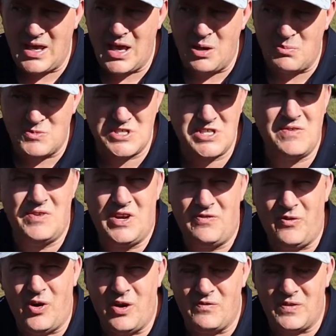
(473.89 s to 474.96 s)

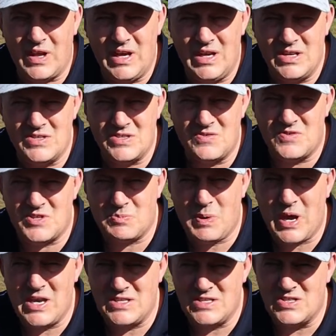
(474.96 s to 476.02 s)
75 litres of
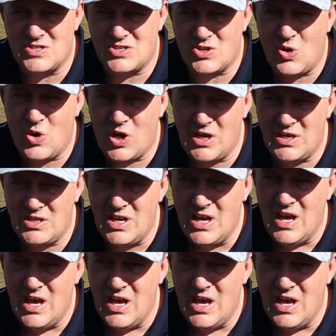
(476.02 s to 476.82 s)
space inside,